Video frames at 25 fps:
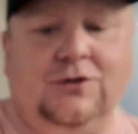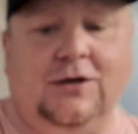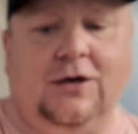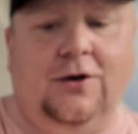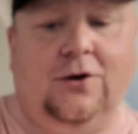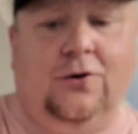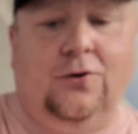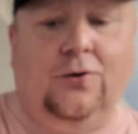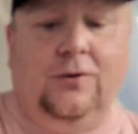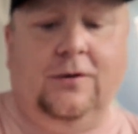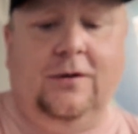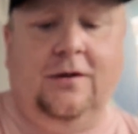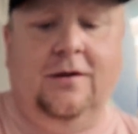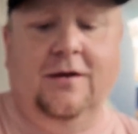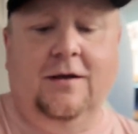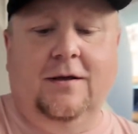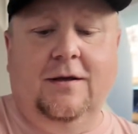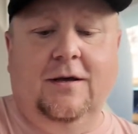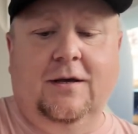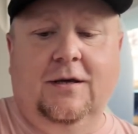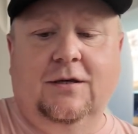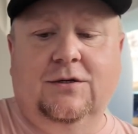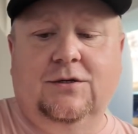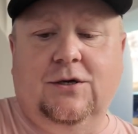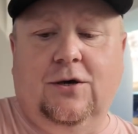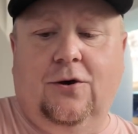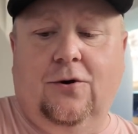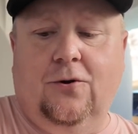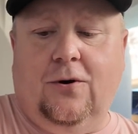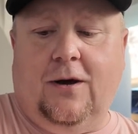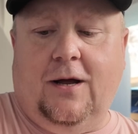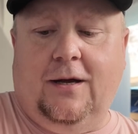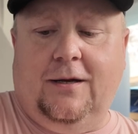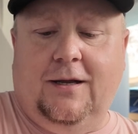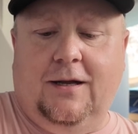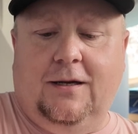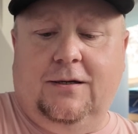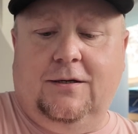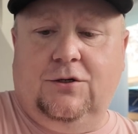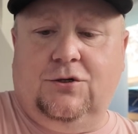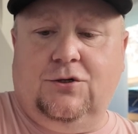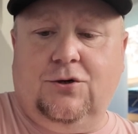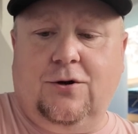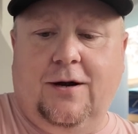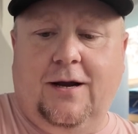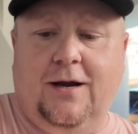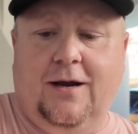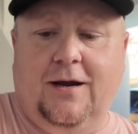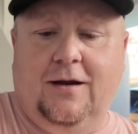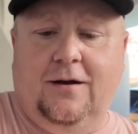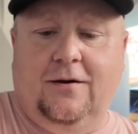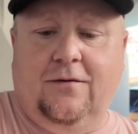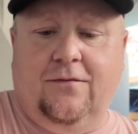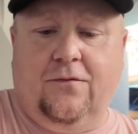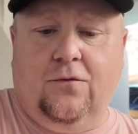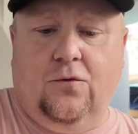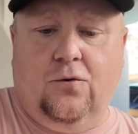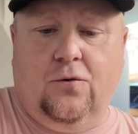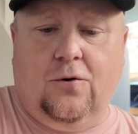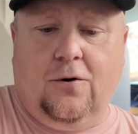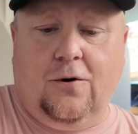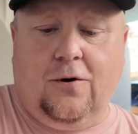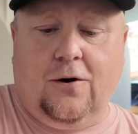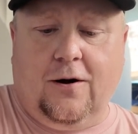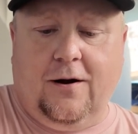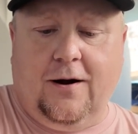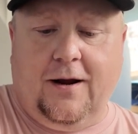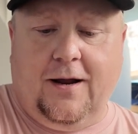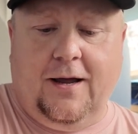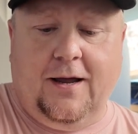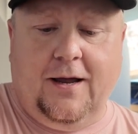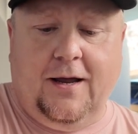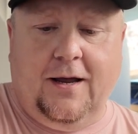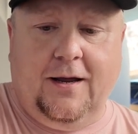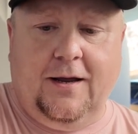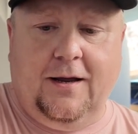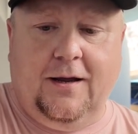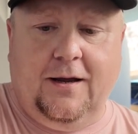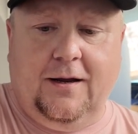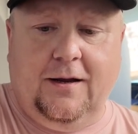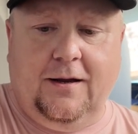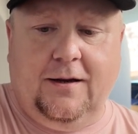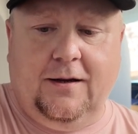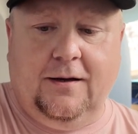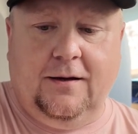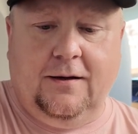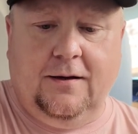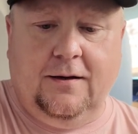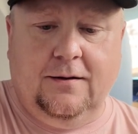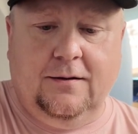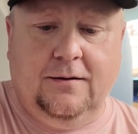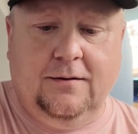Toad. So I need to trade for a